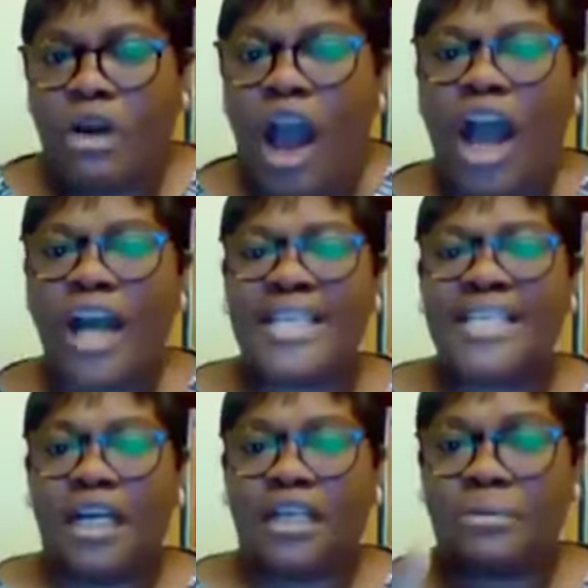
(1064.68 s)
God
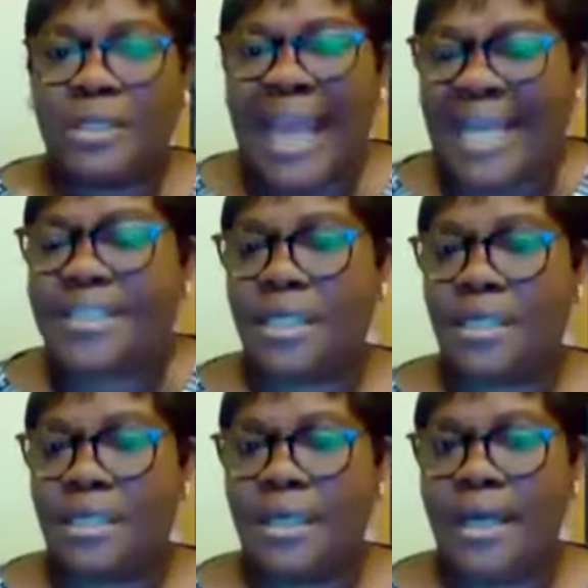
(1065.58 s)
is the
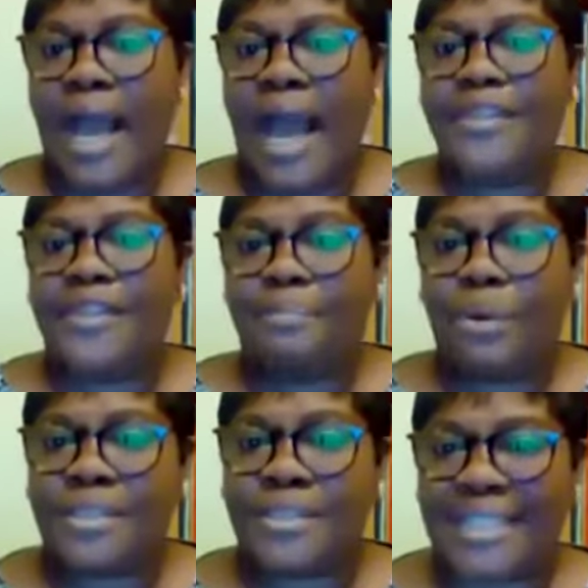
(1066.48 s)
creator and the
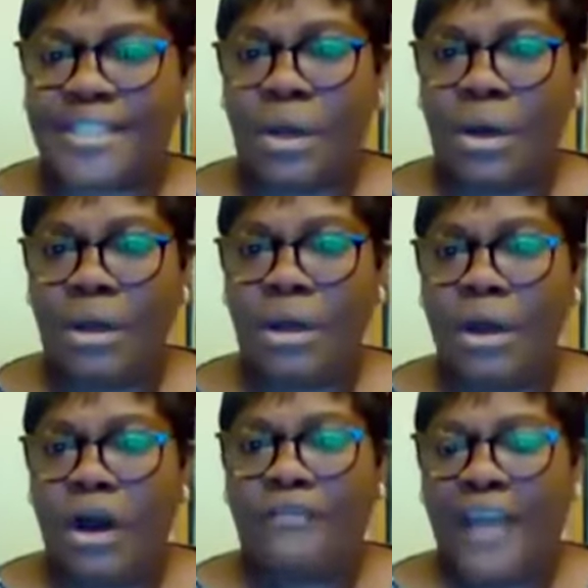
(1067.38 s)
possessor
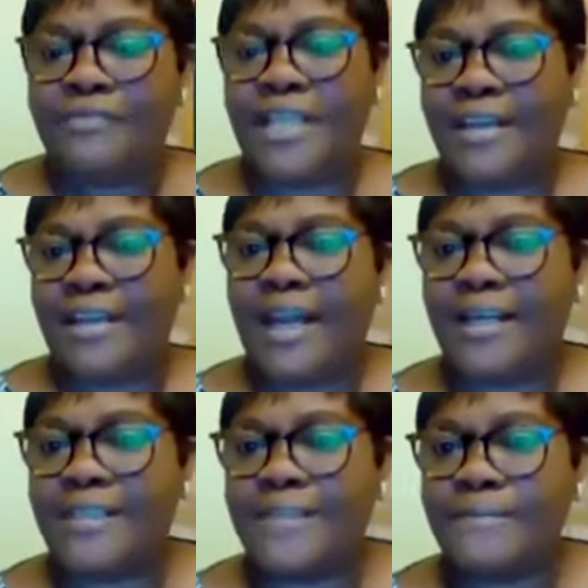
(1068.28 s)
of heaven and
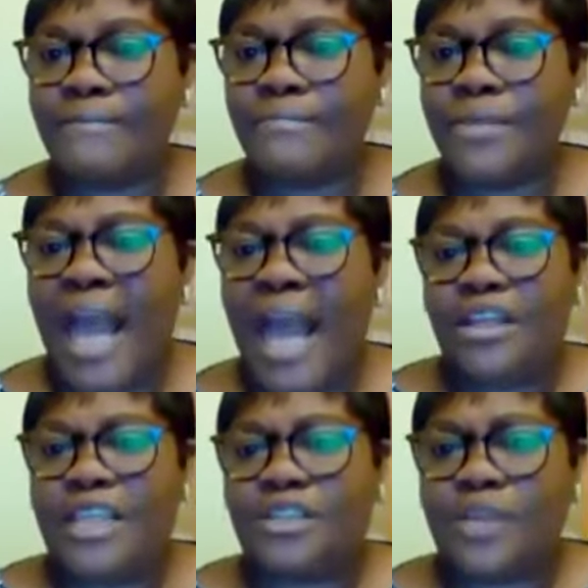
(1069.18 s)
earth.
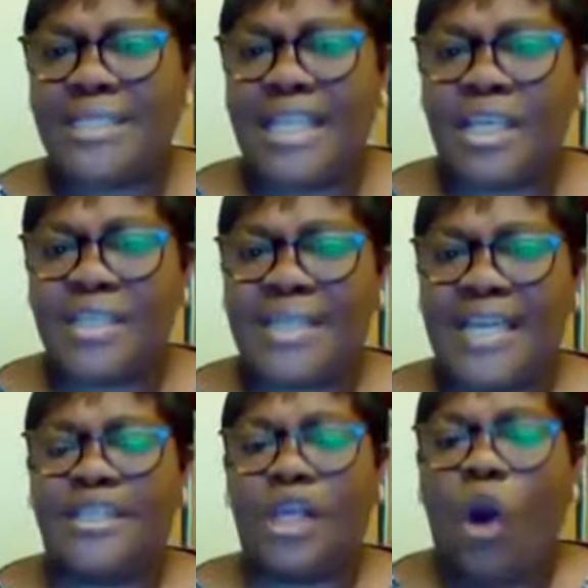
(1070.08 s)
Another translation
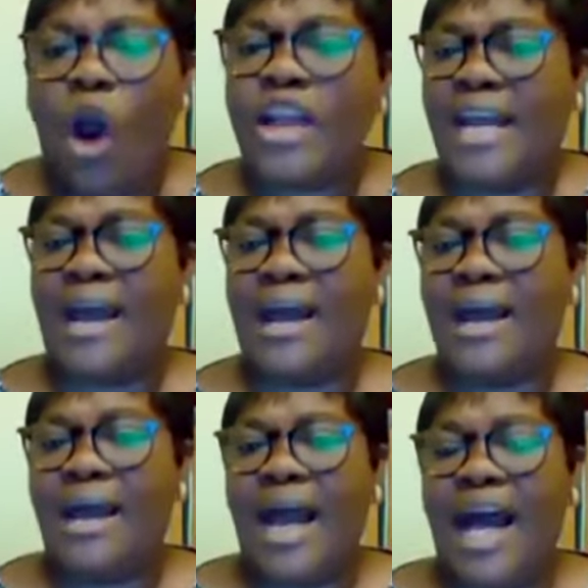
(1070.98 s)
says the owner
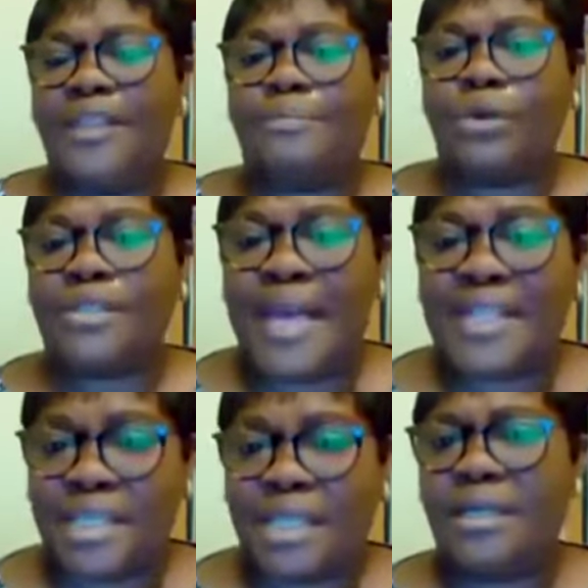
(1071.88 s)
and the
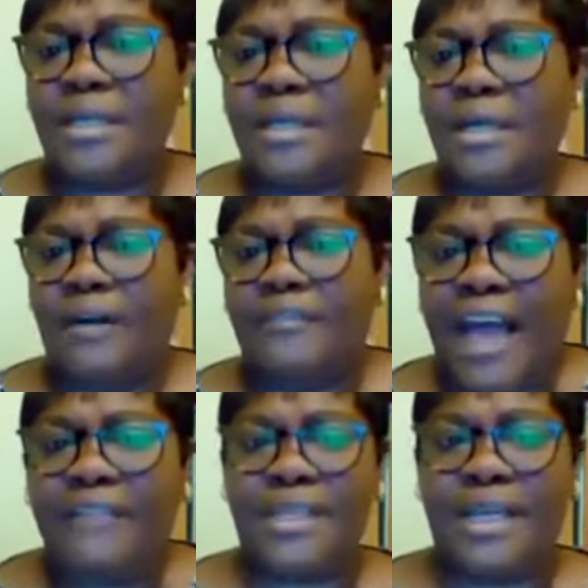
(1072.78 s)
possessor of
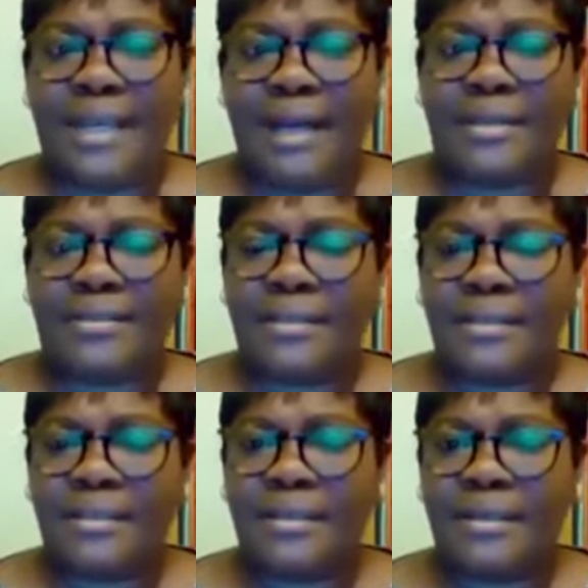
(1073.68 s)
heaven and earth.
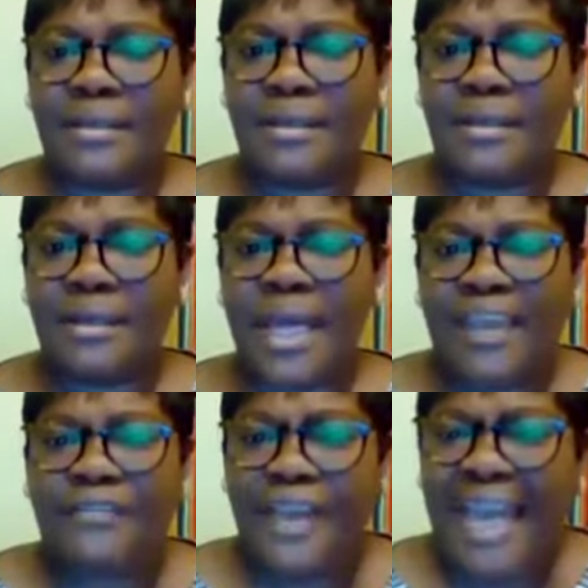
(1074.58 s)

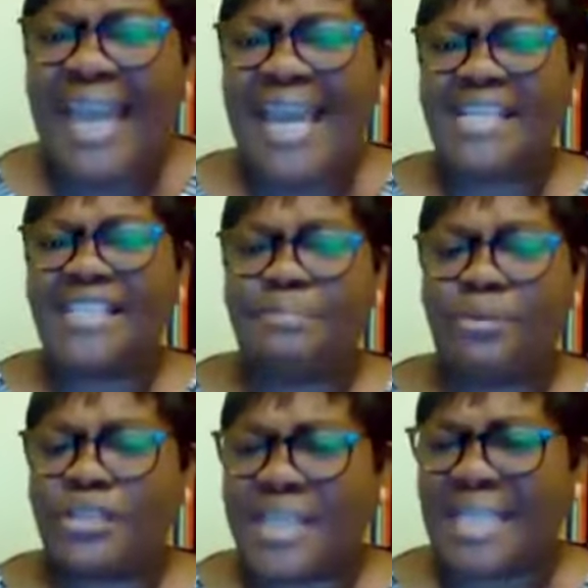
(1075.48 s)
If he is the
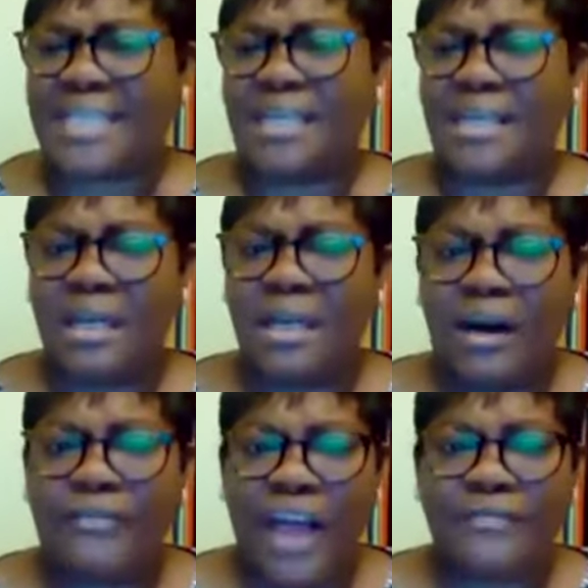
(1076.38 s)
possessor
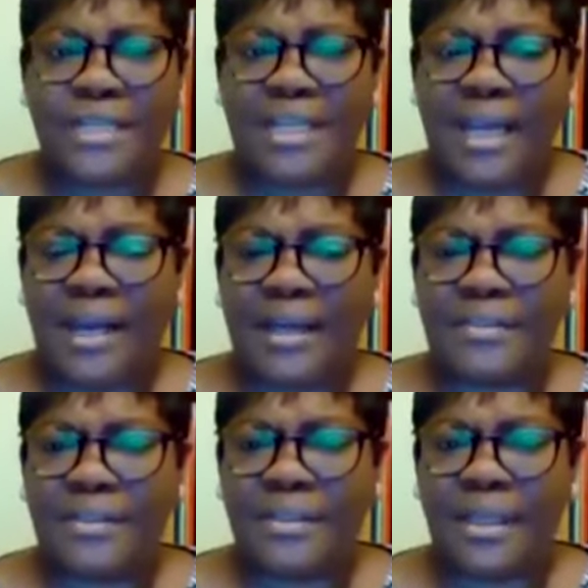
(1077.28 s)
of heaven and
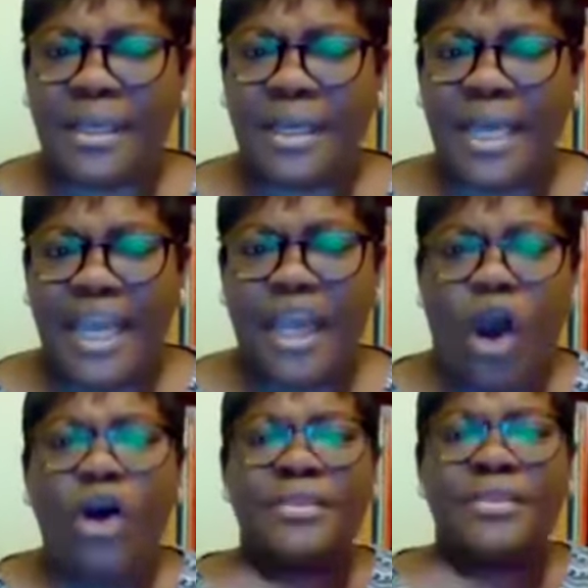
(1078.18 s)
earth, he
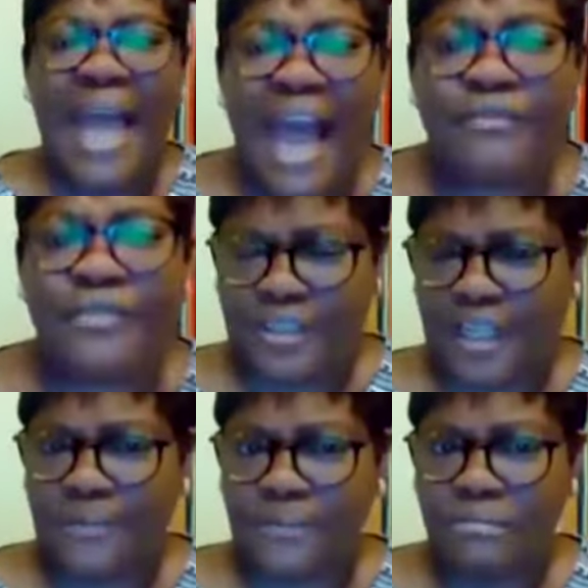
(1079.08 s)
owns
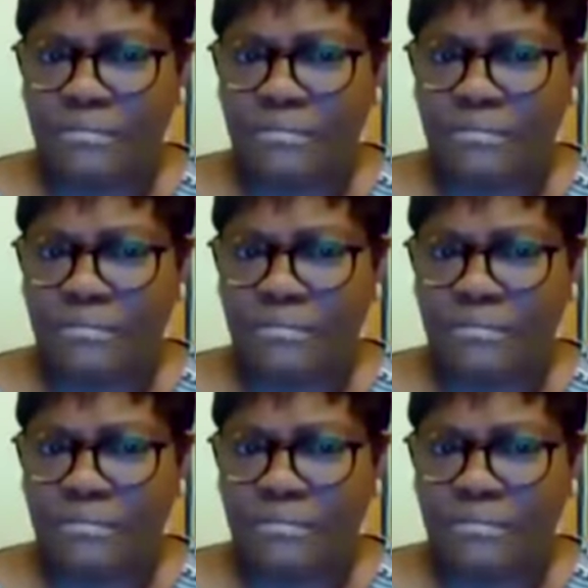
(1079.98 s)
everything.